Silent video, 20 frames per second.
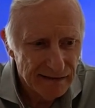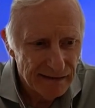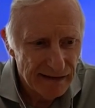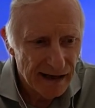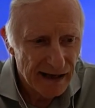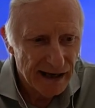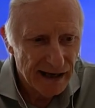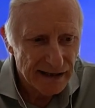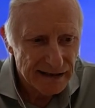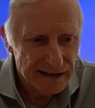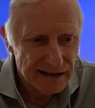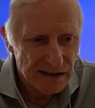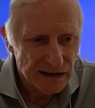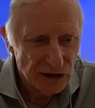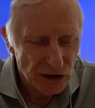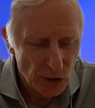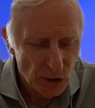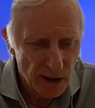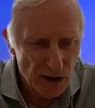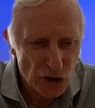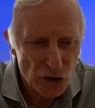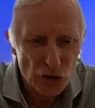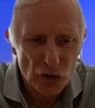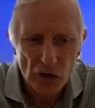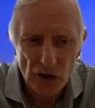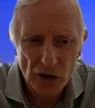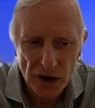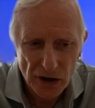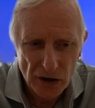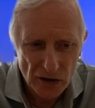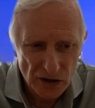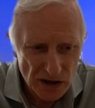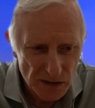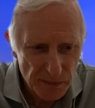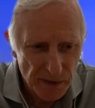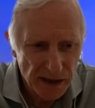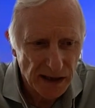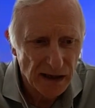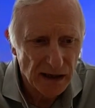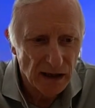that you enjoy your
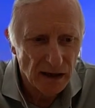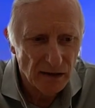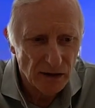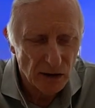speaking,